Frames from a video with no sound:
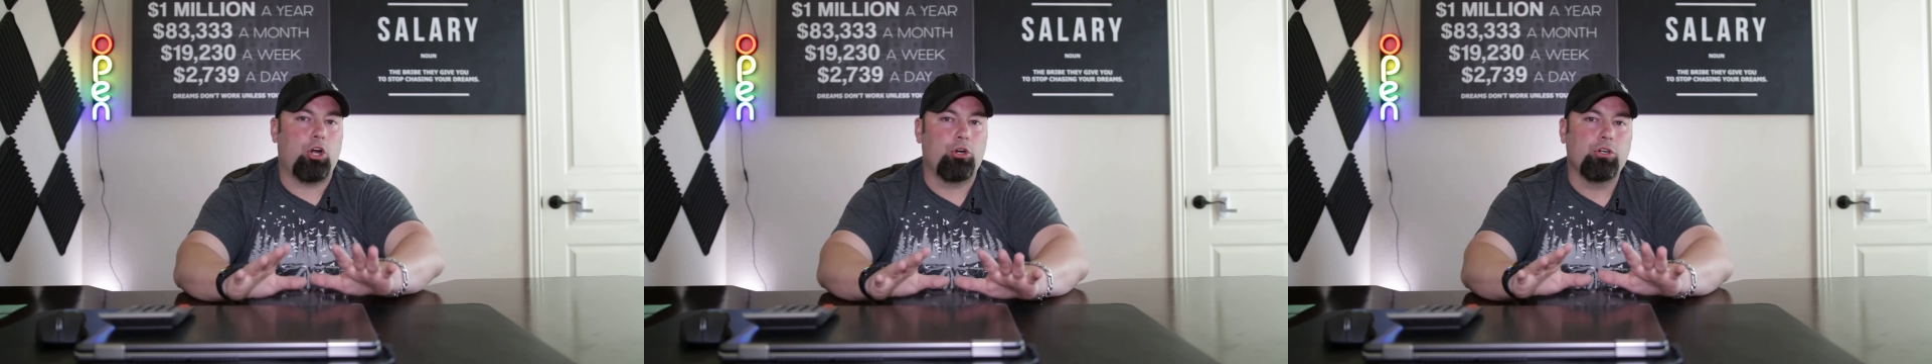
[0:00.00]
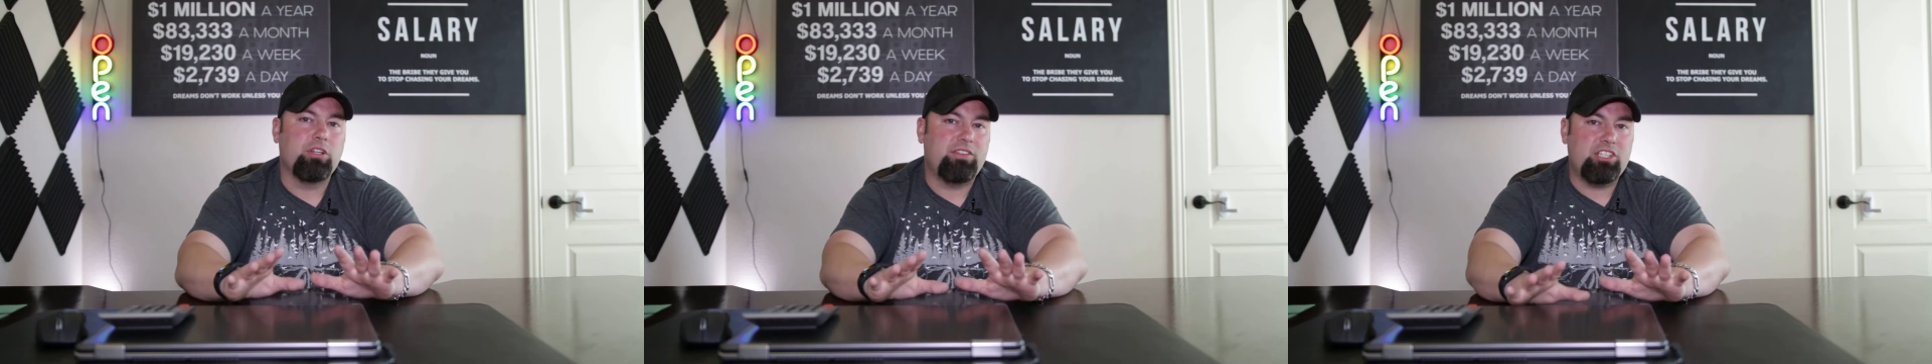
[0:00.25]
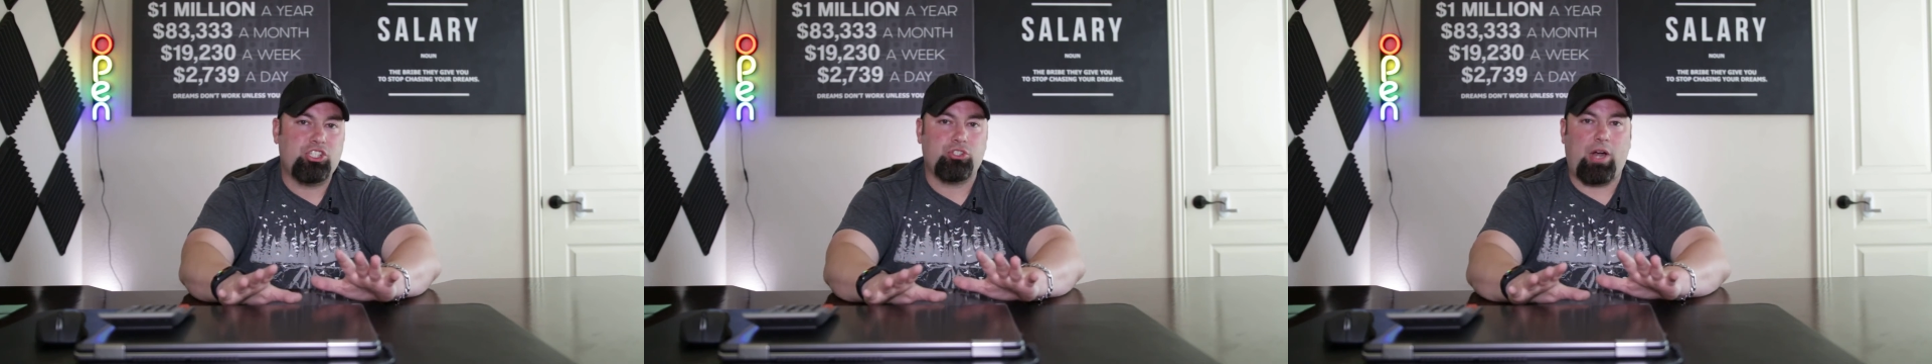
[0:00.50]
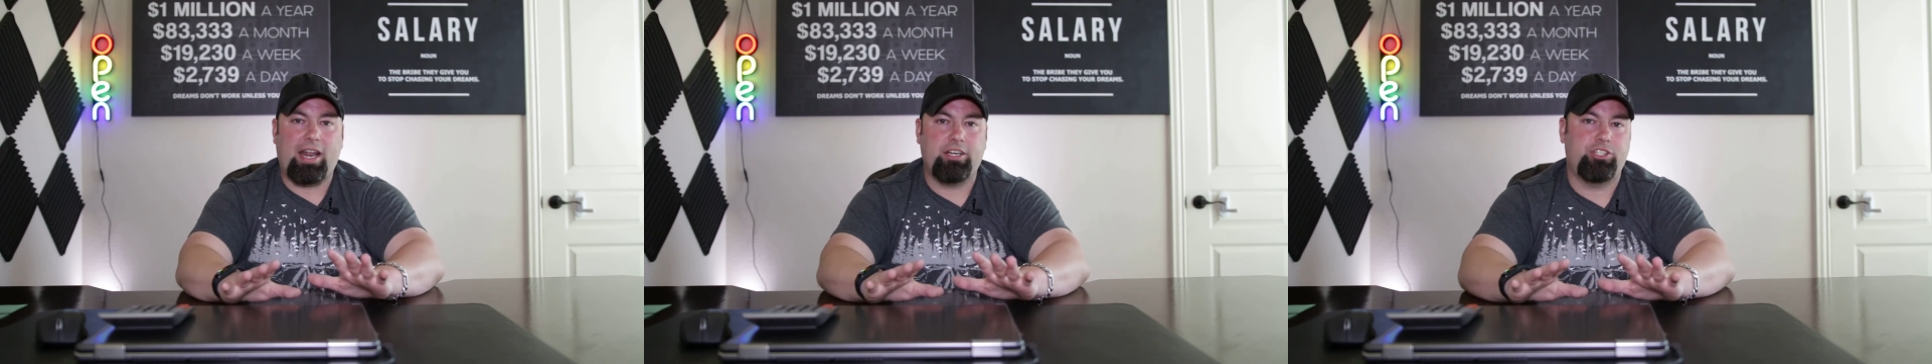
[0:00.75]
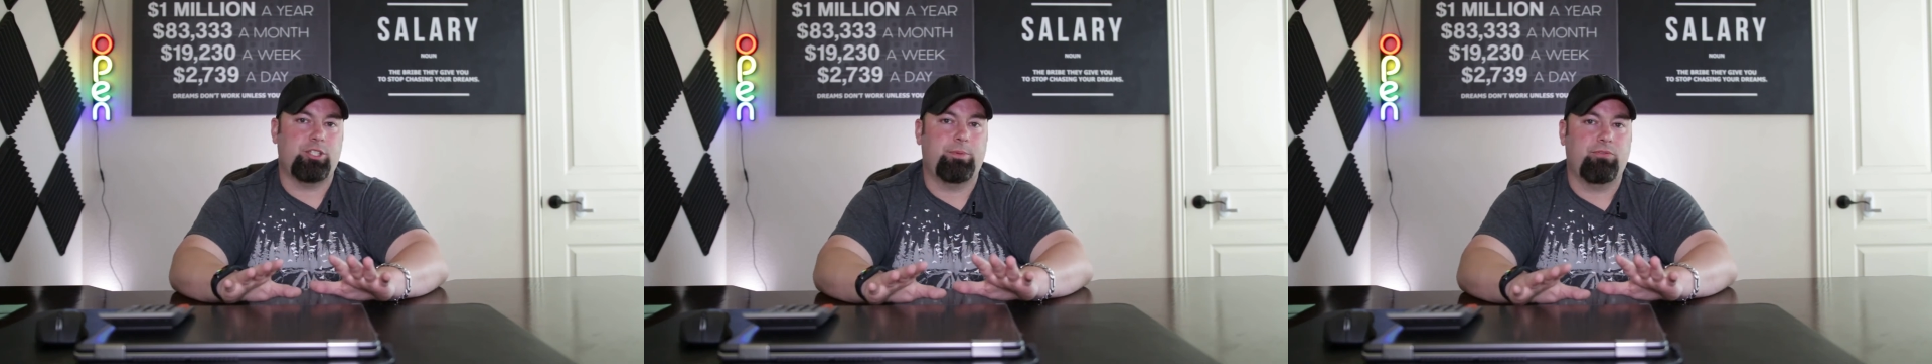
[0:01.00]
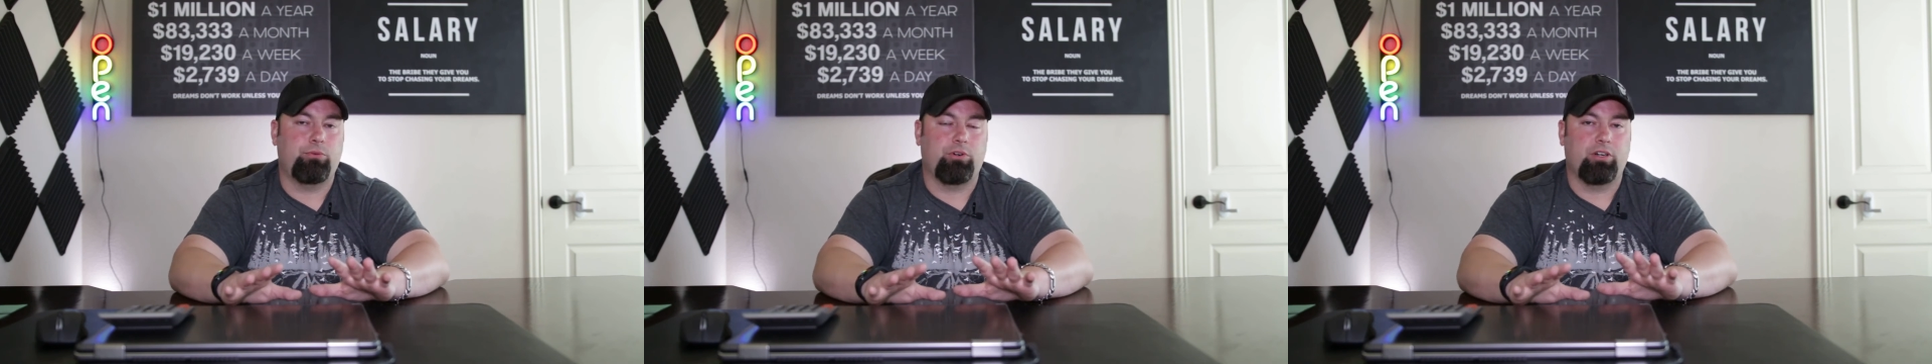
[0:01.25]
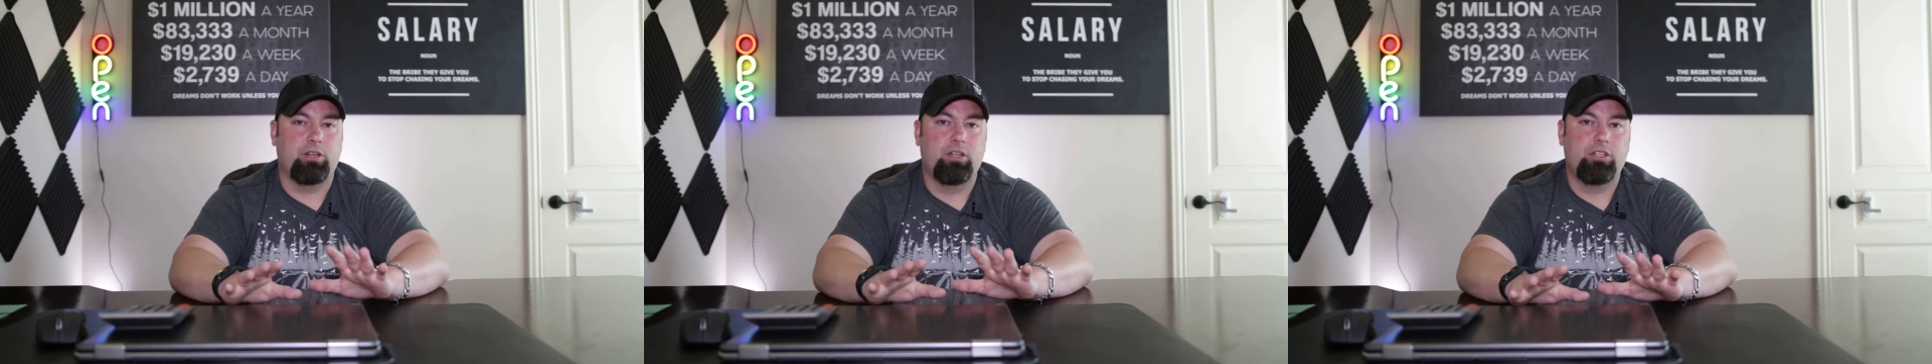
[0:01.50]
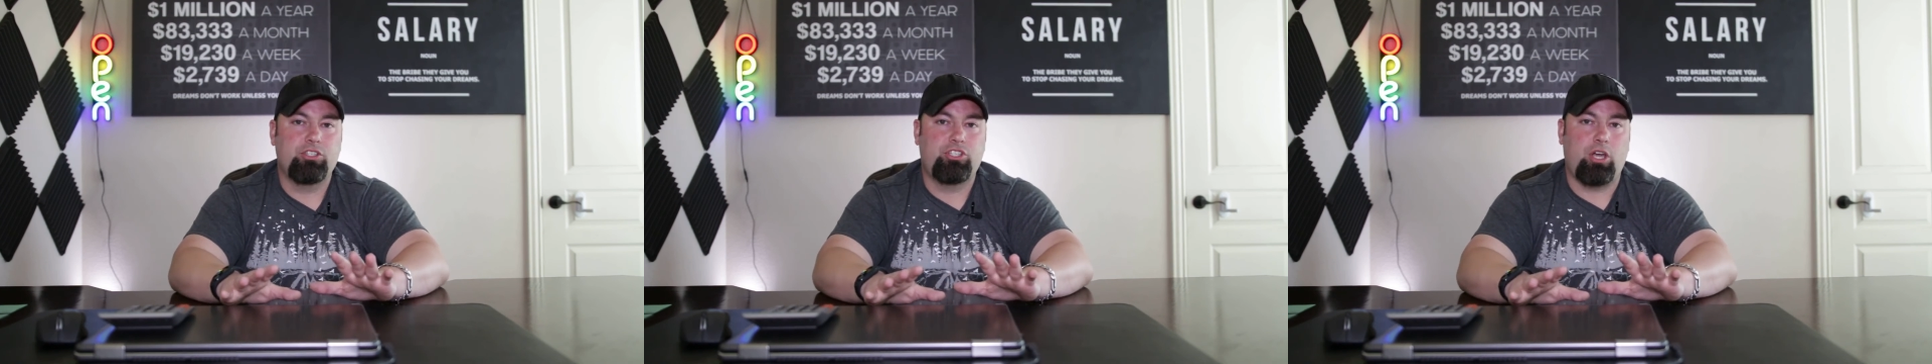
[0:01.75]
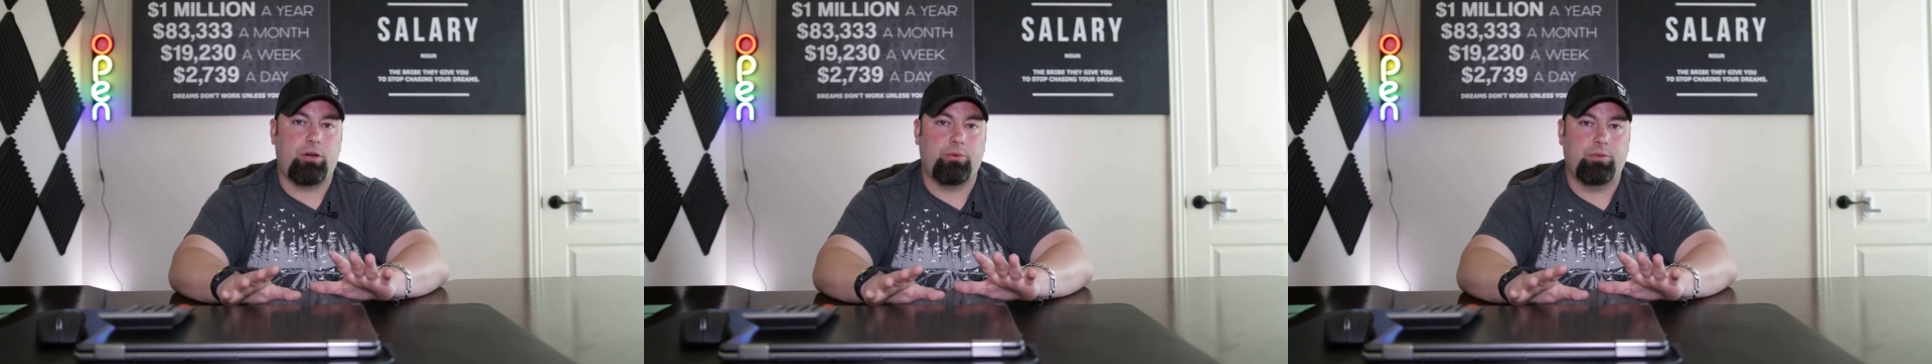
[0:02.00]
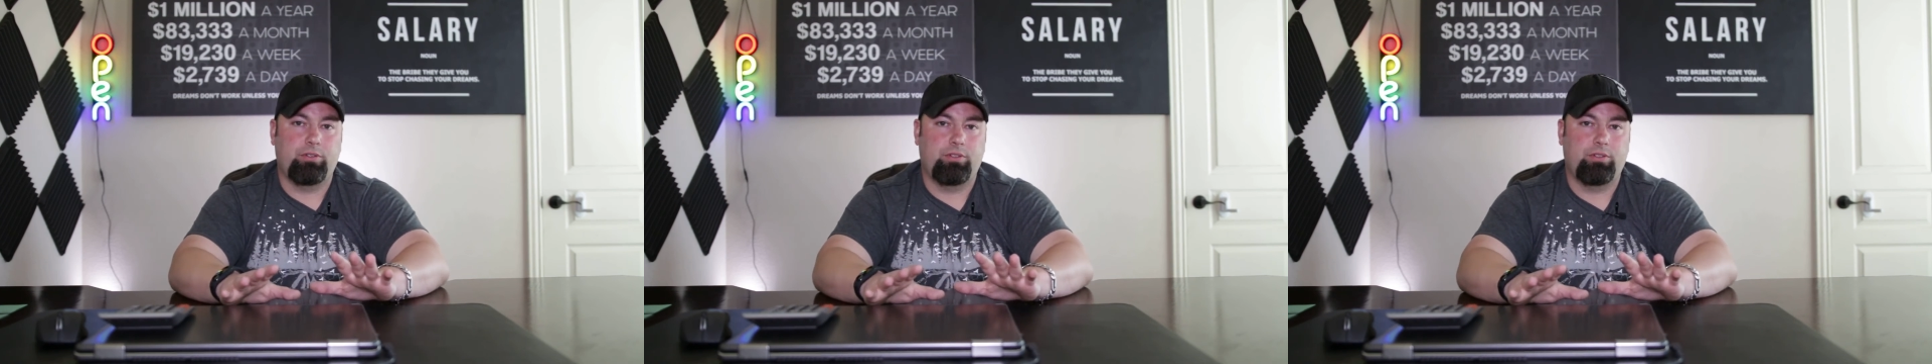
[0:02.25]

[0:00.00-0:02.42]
heard of these strategies before. So,